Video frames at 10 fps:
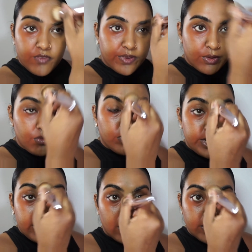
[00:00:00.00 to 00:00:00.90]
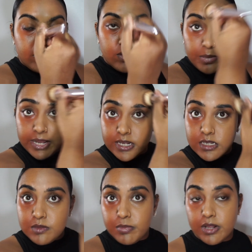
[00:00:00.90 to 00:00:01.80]
It feels really nice to
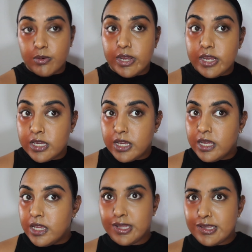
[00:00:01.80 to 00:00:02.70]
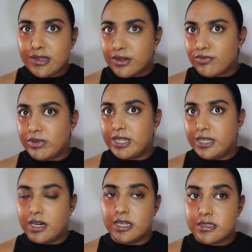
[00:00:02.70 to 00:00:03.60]
blend, by the way. This looks really
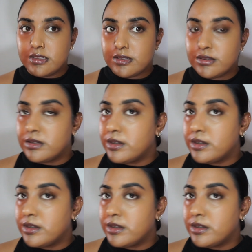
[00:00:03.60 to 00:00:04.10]
nice.